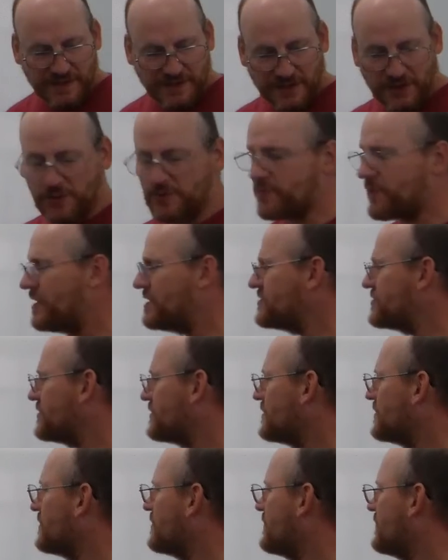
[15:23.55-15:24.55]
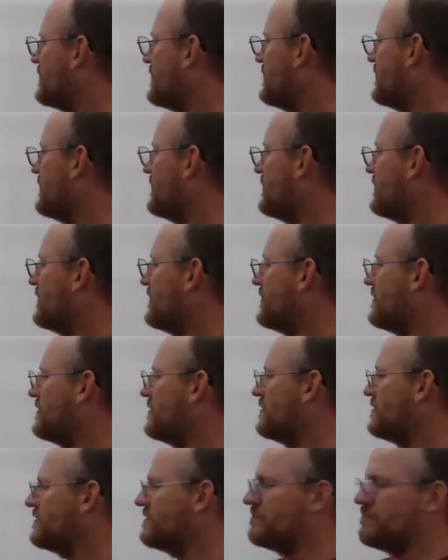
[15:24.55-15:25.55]
Low pressure,
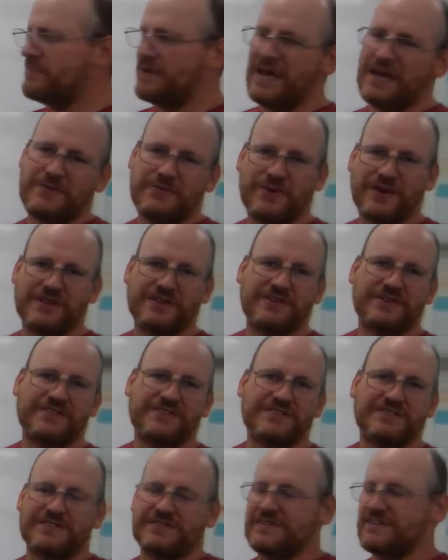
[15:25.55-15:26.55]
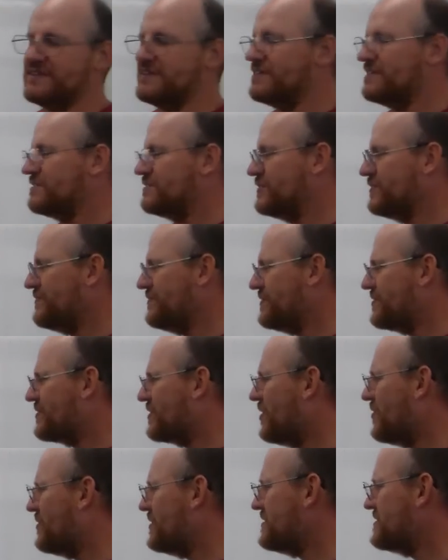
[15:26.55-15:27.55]
bad weather. So if
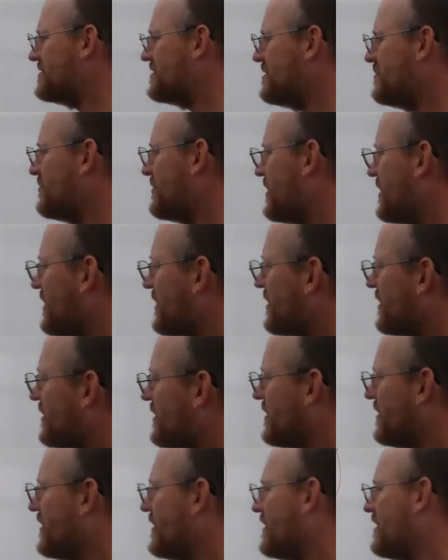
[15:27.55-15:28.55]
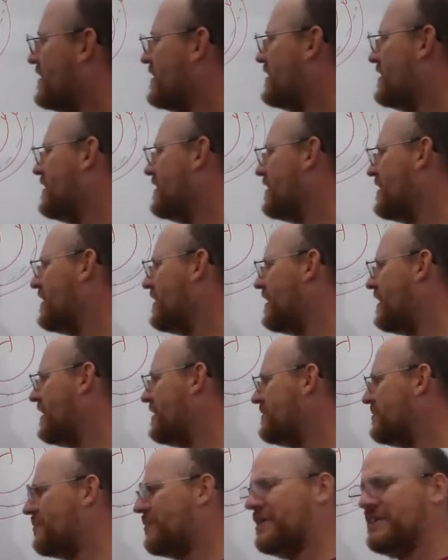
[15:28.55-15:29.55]
you're going somewhere
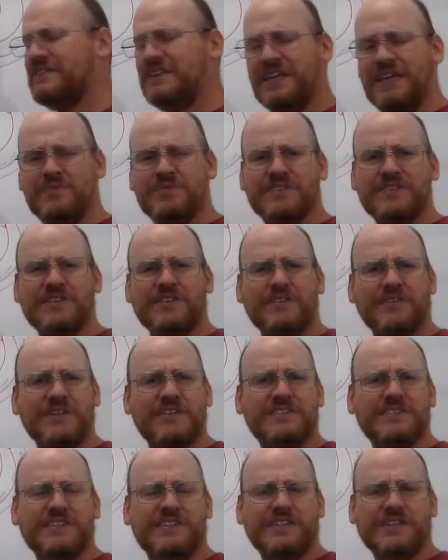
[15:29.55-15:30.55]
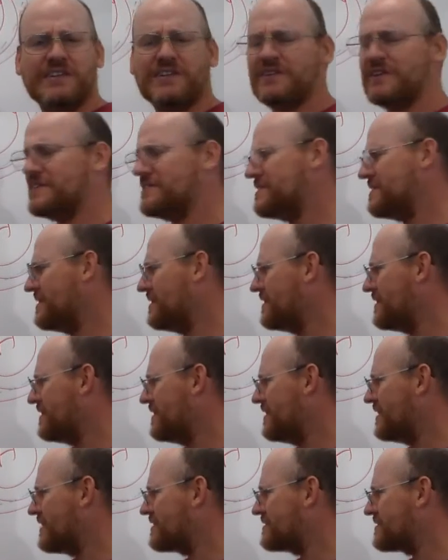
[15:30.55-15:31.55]
and the wind keeps increasing and
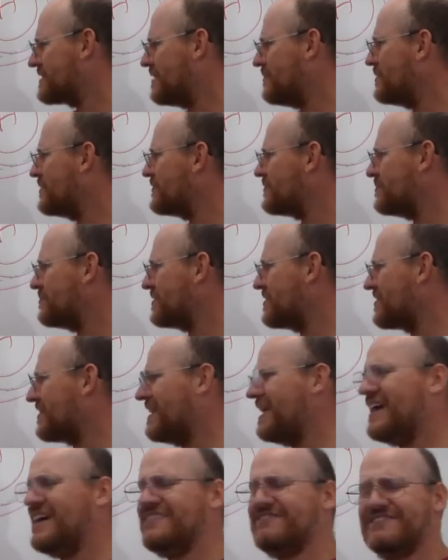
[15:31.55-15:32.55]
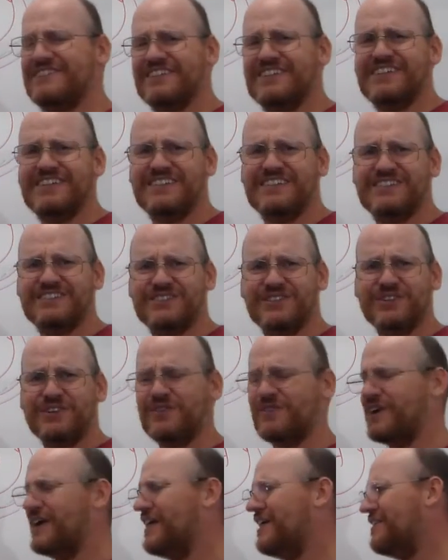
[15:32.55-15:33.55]
increasing and it's coming from your left,
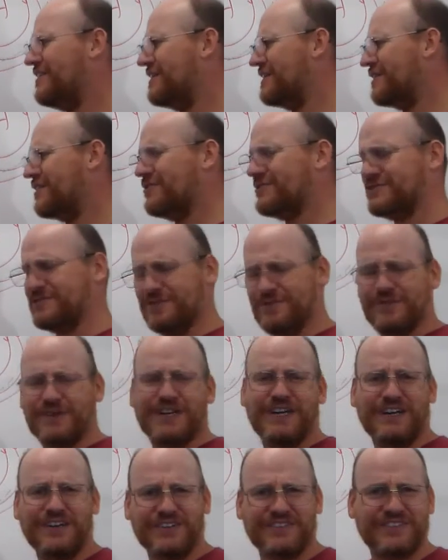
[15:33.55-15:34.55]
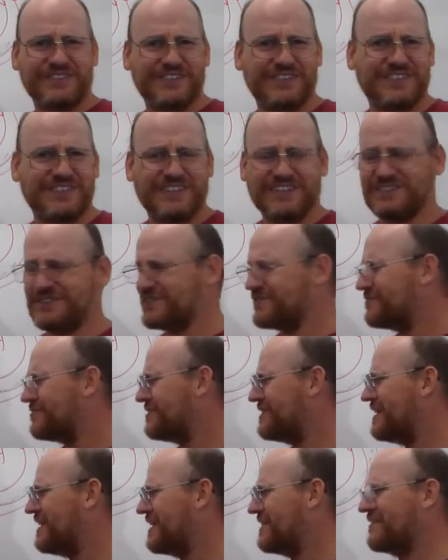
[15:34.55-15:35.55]
turn around and go somewhere else because you're
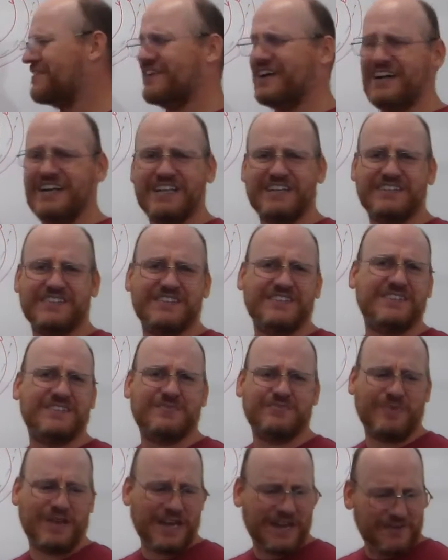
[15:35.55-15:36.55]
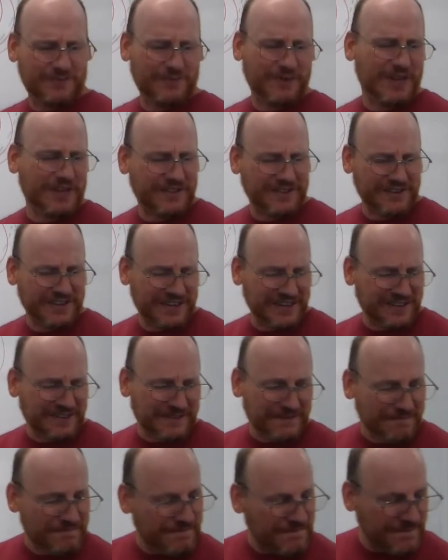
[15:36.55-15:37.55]
flying right into this bad weather here.